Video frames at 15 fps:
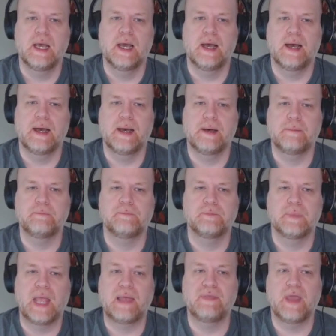
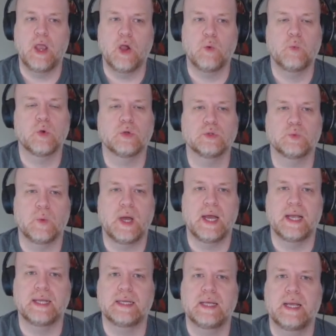and they are
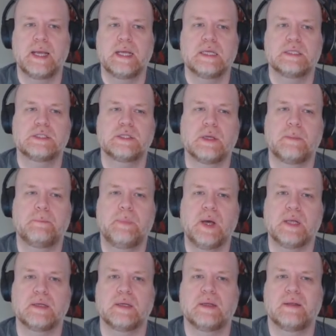worldwide.
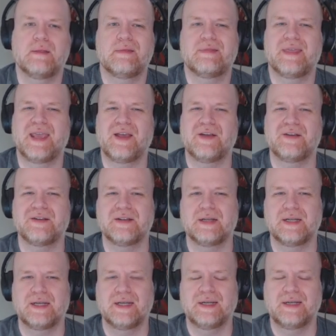But they're